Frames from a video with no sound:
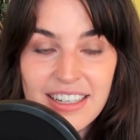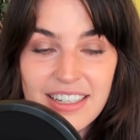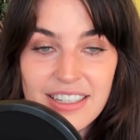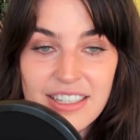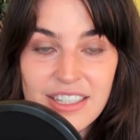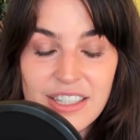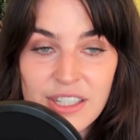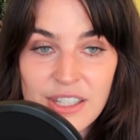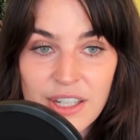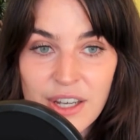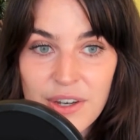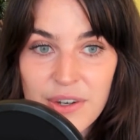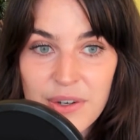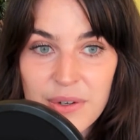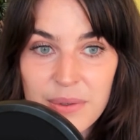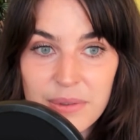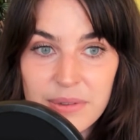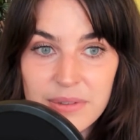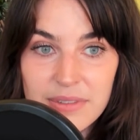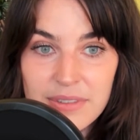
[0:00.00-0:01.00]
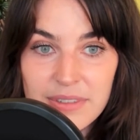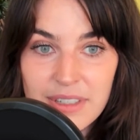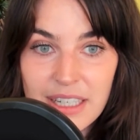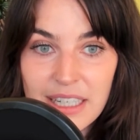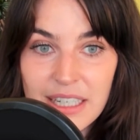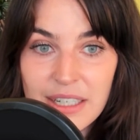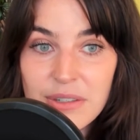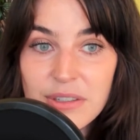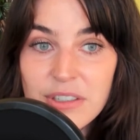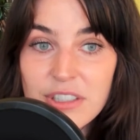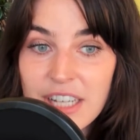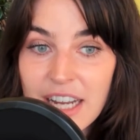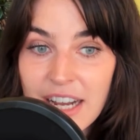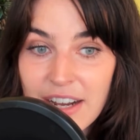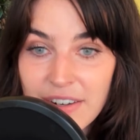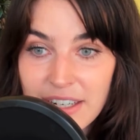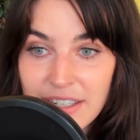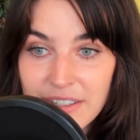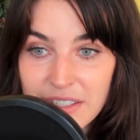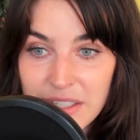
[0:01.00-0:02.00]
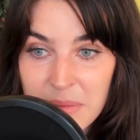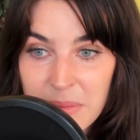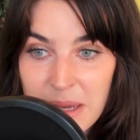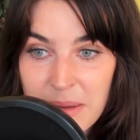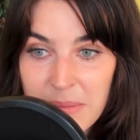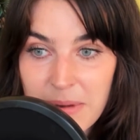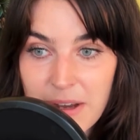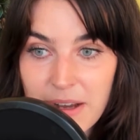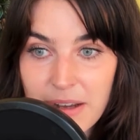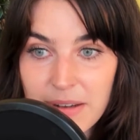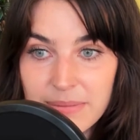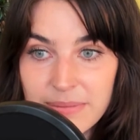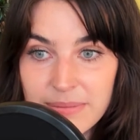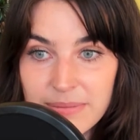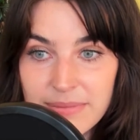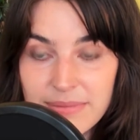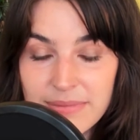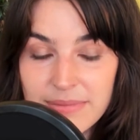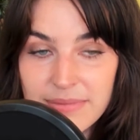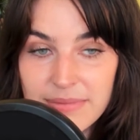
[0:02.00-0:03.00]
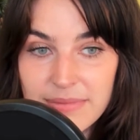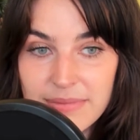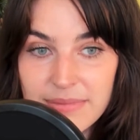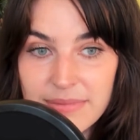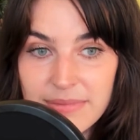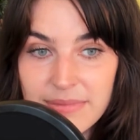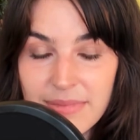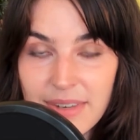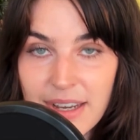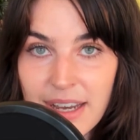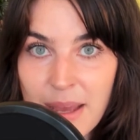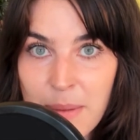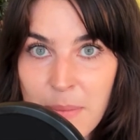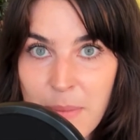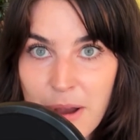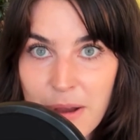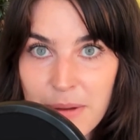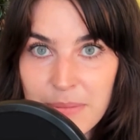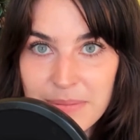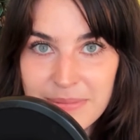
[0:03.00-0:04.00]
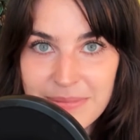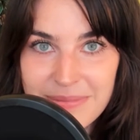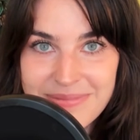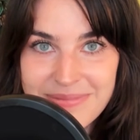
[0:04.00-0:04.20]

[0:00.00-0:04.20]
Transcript: So, huge shout out to my mom. Hi, mom.